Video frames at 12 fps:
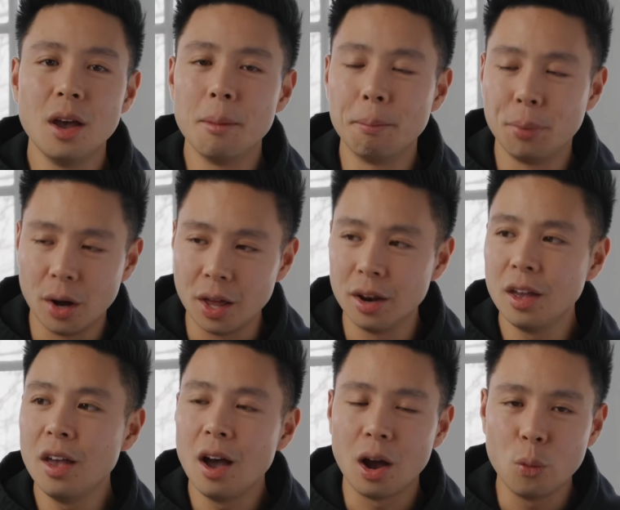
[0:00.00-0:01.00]
but
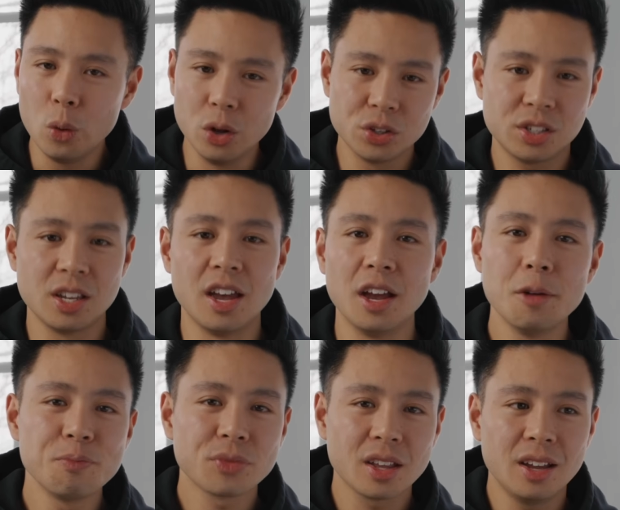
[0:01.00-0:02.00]
I will say,
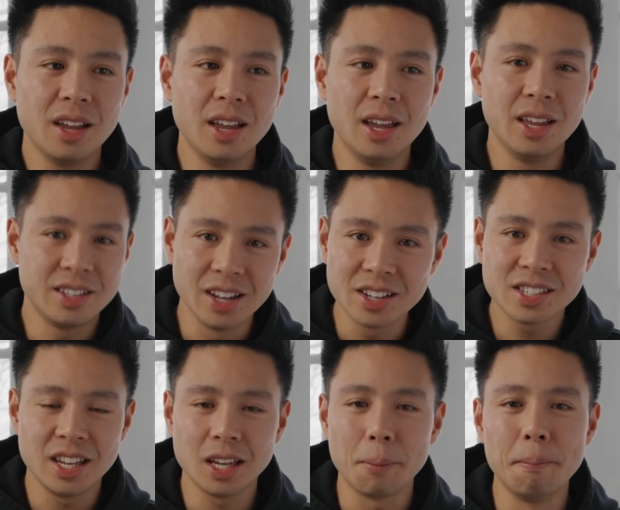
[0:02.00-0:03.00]
it does
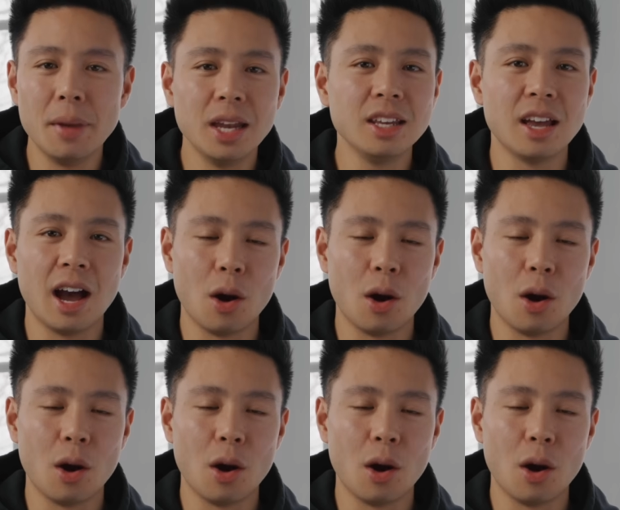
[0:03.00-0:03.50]
take many